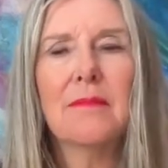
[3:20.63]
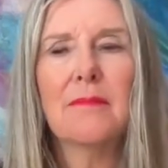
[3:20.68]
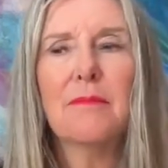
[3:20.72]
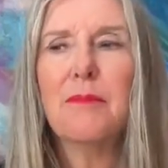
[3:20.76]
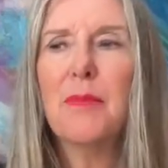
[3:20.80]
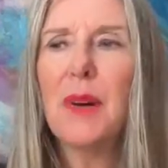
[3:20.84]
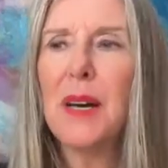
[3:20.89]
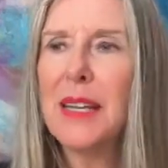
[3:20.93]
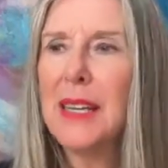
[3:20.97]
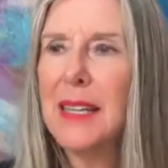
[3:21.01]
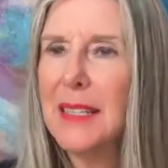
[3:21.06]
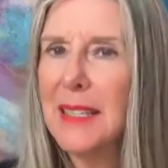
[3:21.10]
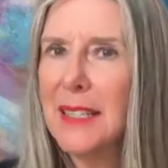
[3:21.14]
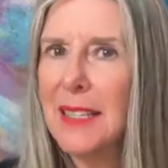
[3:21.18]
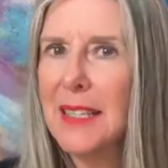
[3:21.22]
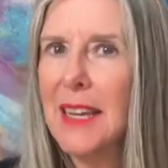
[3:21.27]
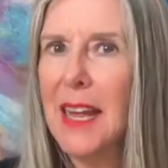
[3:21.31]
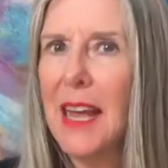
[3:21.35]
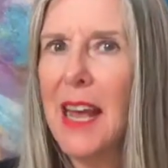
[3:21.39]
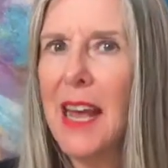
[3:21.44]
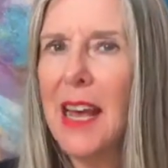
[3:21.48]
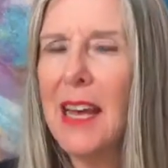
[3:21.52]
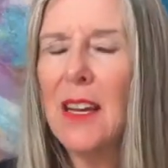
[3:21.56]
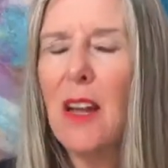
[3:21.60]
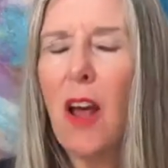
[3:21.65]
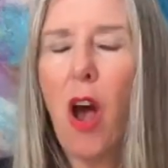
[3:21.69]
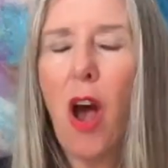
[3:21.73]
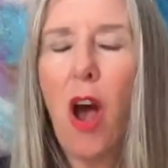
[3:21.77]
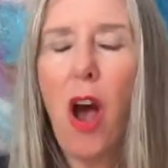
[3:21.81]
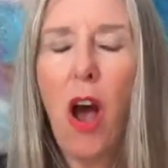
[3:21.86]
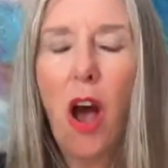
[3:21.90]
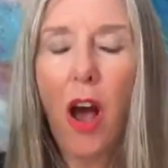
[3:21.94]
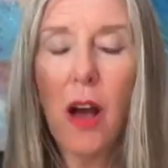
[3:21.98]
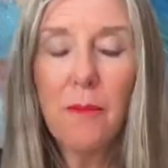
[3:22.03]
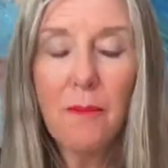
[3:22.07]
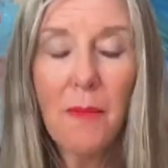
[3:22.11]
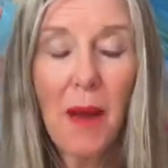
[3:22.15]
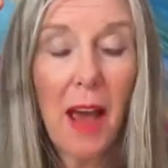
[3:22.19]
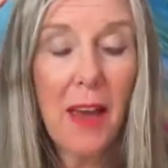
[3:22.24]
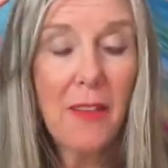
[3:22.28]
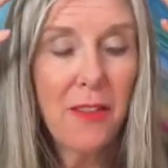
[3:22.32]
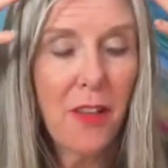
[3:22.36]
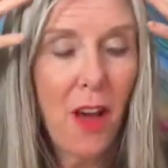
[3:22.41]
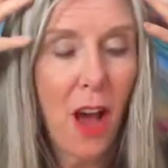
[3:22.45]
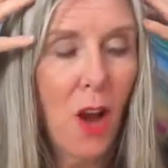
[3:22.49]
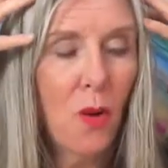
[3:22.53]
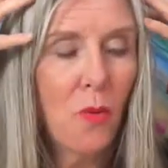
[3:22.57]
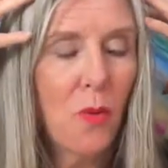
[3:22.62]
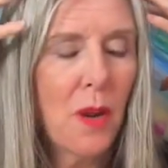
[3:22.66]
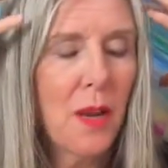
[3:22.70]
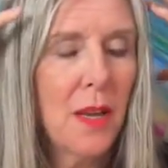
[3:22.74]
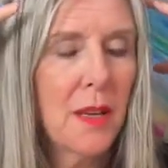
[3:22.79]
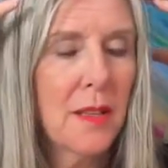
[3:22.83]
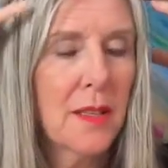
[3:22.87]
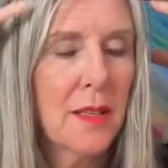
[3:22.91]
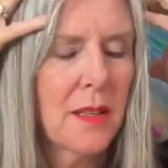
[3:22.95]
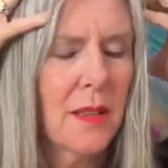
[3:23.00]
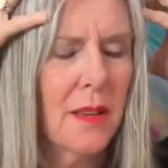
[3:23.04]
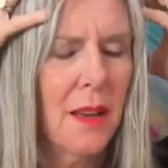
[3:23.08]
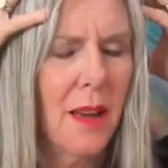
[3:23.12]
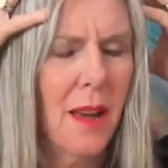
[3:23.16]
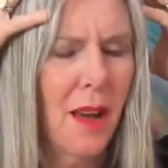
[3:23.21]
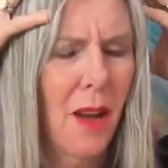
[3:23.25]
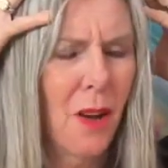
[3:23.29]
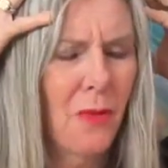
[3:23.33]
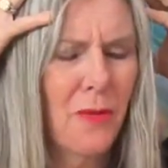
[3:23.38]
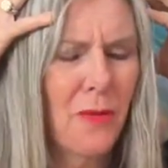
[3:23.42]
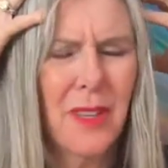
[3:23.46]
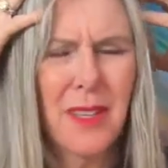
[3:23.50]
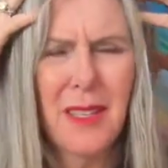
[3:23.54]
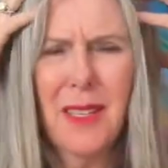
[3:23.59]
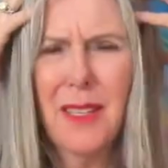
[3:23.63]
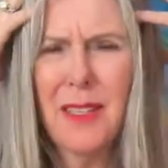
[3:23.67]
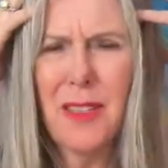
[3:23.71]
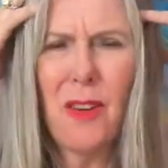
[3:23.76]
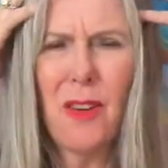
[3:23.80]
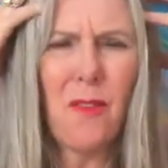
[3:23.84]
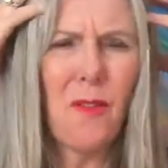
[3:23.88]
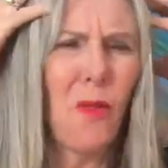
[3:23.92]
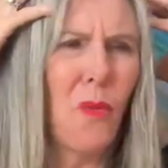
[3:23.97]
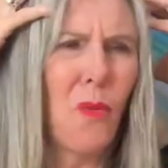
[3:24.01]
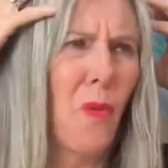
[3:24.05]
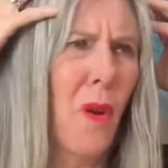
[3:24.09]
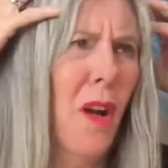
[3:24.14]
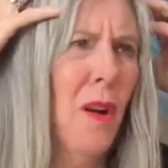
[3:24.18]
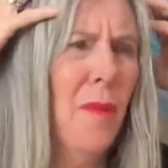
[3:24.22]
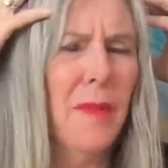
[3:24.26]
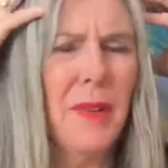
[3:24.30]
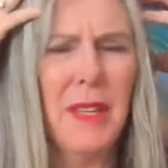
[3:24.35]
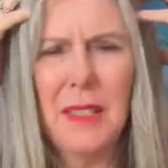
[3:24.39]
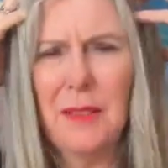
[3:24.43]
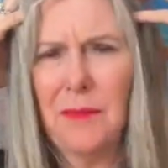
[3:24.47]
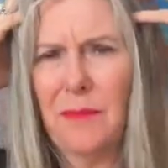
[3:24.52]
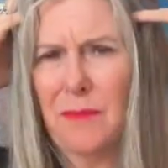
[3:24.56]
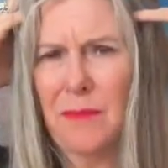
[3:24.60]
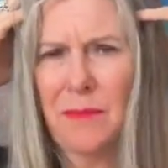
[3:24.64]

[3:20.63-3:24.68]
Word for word: But instead, all my thought was, oh, this is overwhelming.